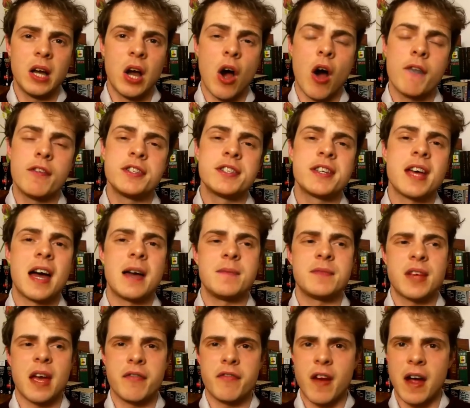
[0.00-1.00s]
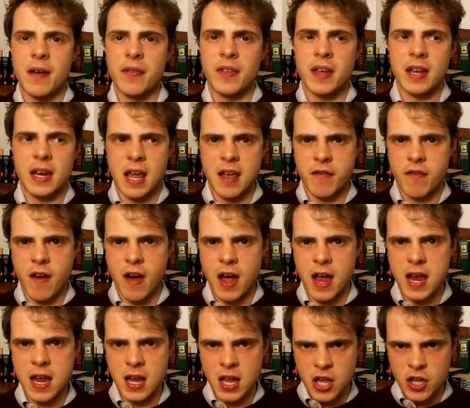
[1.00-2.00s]
Oftentimes I find that if
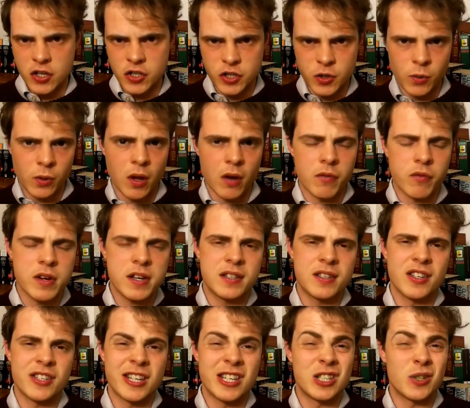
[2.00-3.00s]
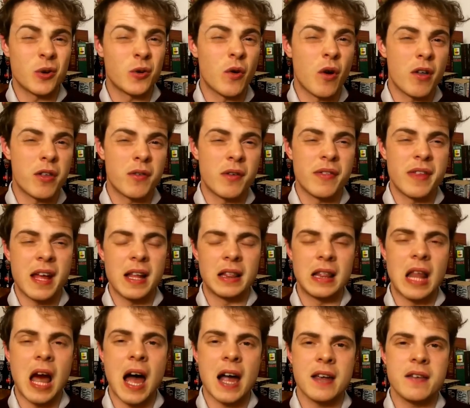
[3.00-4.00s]
I do a lot of research into an author and their
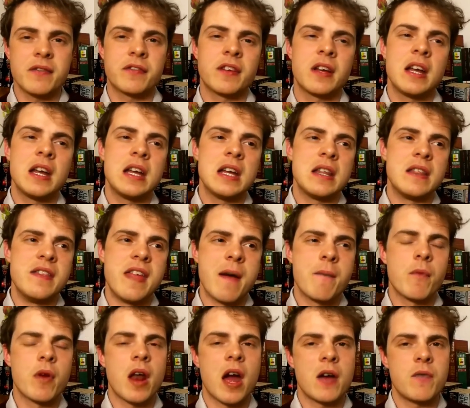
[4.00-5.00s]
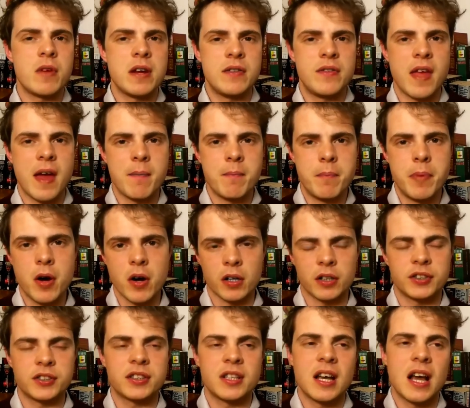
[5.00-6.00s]
life, then when I read their
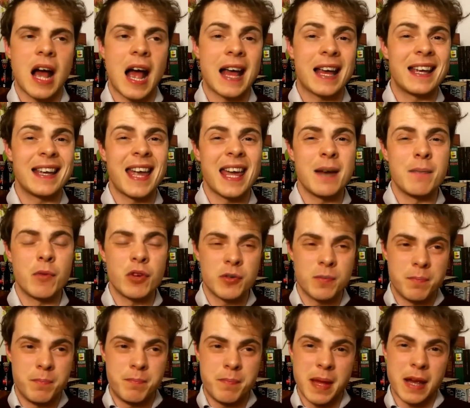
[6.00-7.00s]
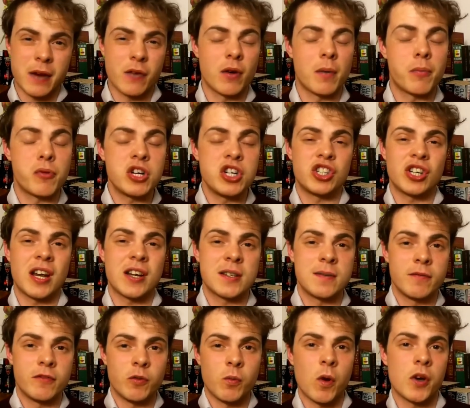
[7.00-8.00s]
books, I can get a much bigger appreciation
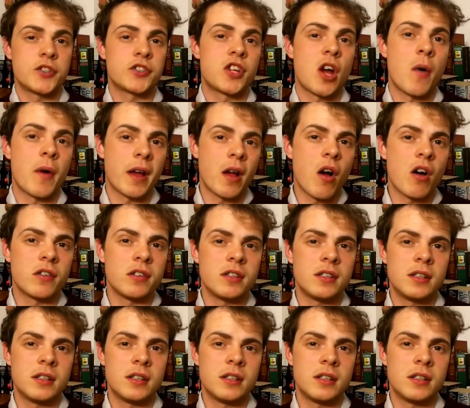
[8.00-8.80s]
for what's going on.